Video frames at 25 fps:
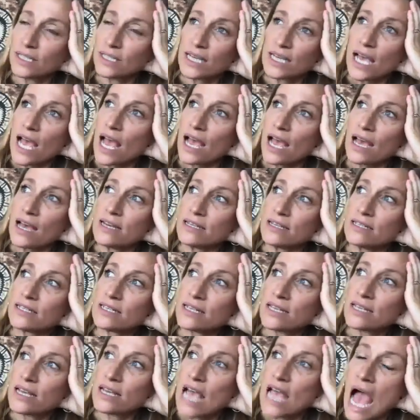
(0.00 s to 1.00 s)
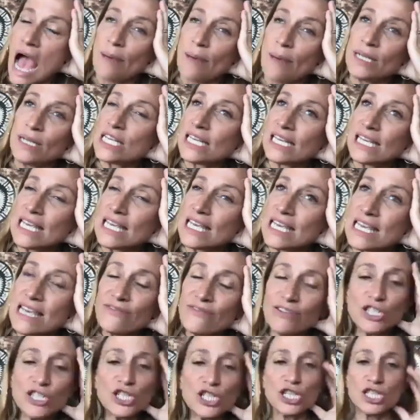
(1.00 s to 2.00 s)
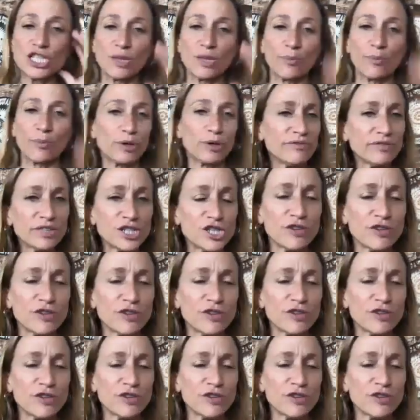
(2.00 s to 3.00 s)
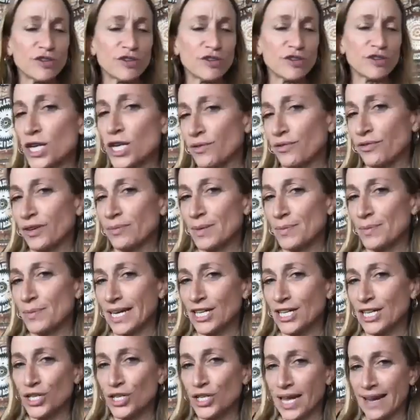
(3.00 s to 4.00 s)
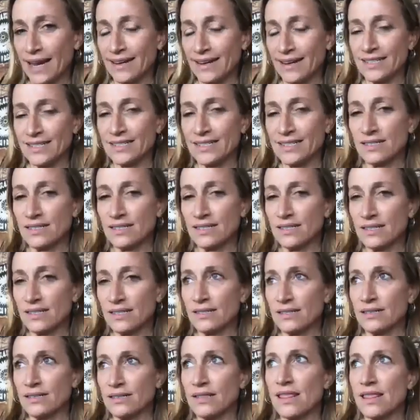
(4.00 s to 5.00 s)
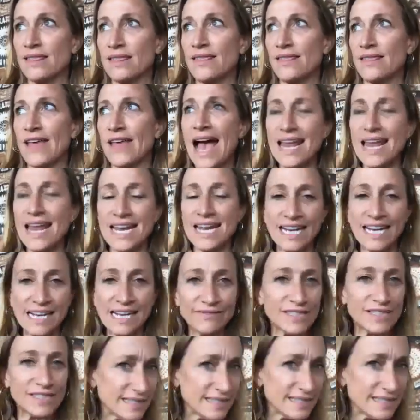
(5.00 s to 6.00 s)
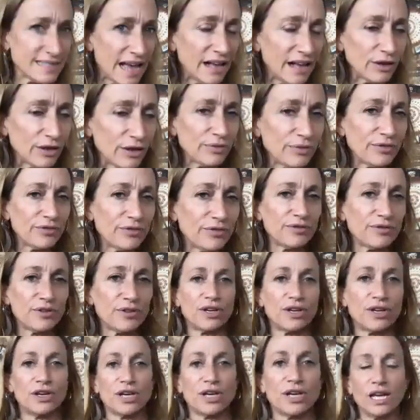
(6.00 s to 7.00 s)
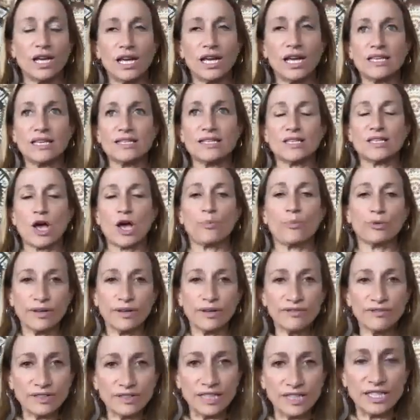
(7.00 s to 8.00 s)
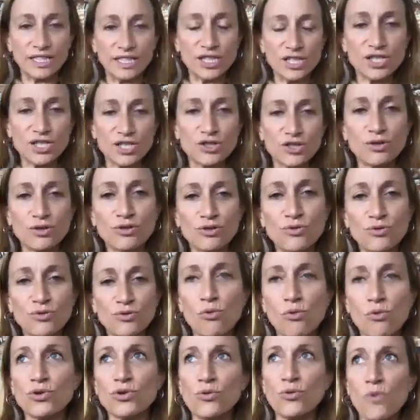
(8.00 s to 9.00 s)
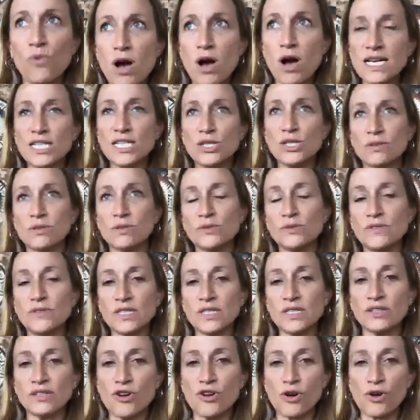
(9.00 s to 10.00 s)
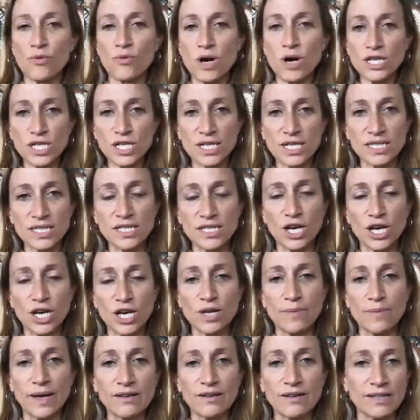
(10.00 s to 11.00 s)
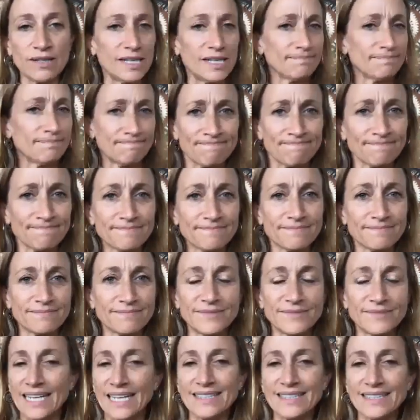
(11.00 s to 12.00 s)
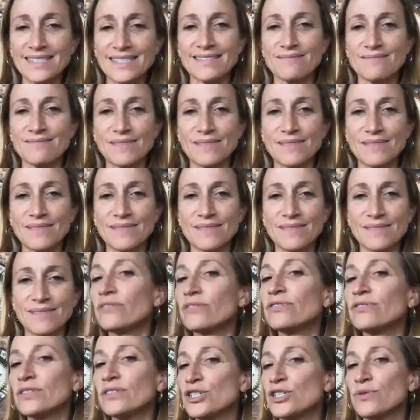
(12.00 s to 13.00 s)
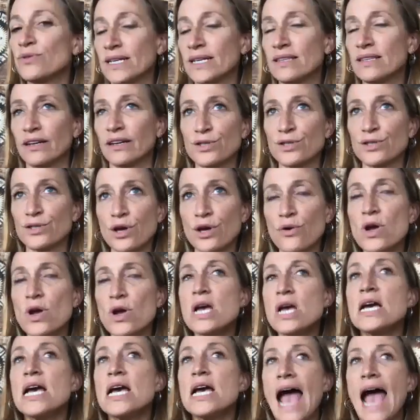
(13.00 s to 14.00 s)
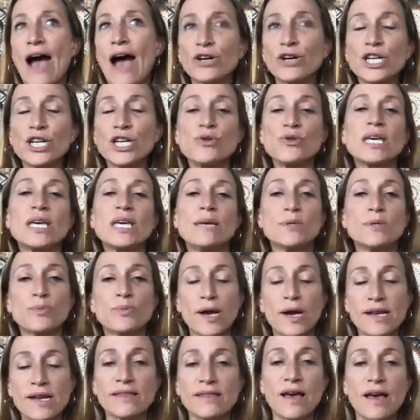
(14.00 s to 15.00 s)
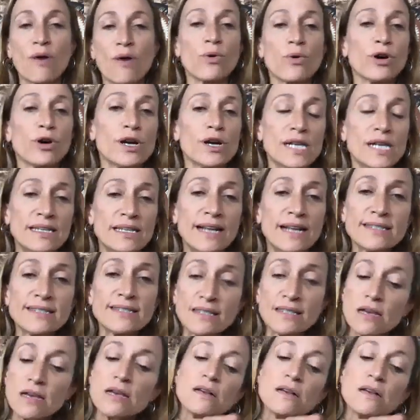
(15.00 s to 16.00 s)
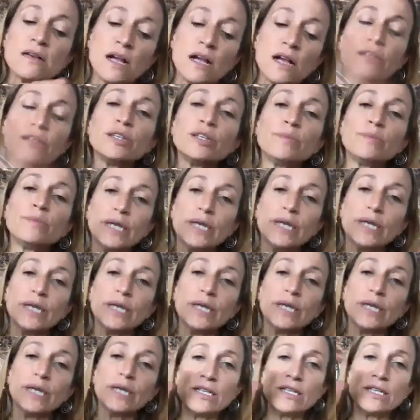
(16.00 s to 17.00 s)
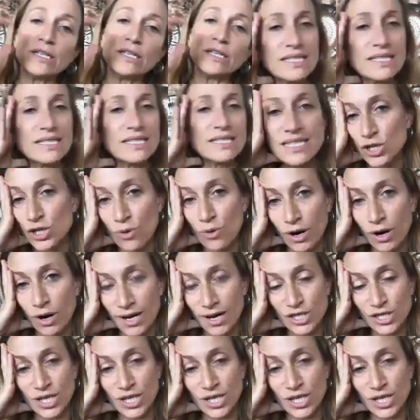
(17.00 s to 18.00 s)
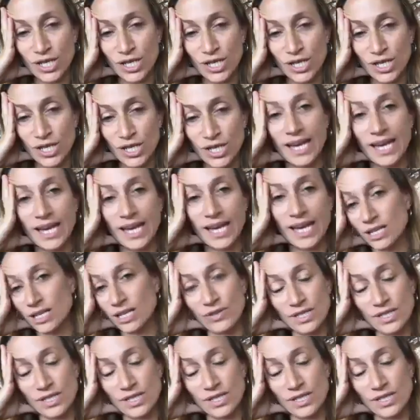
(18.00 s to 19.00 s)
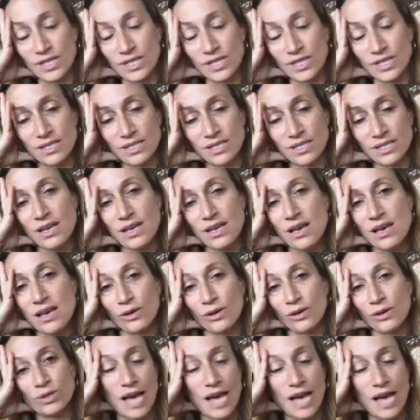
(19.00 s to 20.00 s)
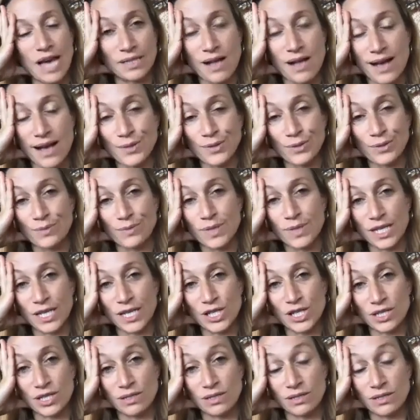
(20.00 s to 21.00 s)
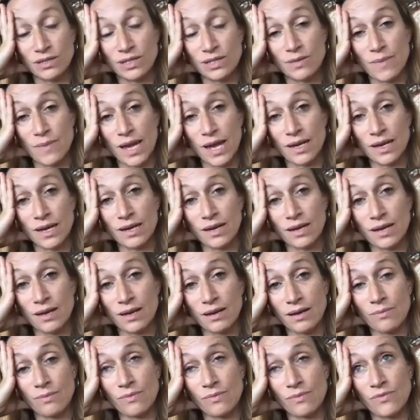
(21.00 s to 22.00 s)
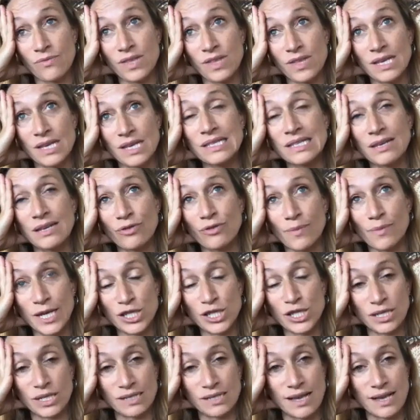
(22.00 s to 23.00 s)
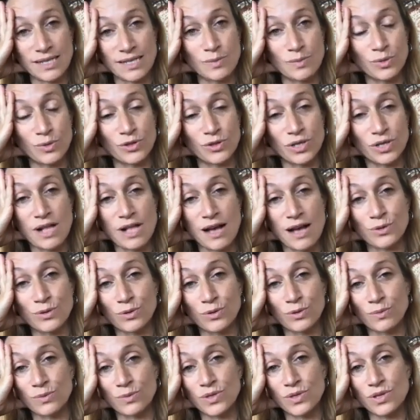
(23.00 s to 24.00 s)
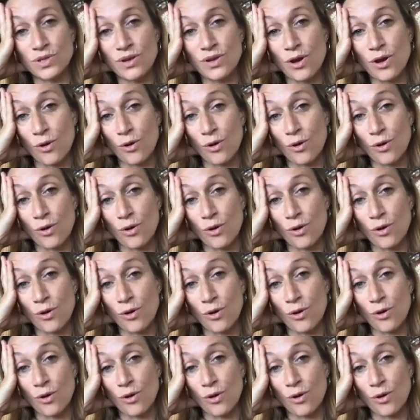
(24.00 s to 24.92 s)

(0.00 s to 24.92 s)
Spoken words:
And I mean, even just the privilege of being able to watch a film and be educated, that in and of itself is a privilege. You walk into a movie theater and you're watching a documentary. That's a privilege right there. So how can you keep spreading that word? And that's a little bit, extending into our education initiative is we do Skype in the classroom sessions to make this information accessible to classrooms around the world.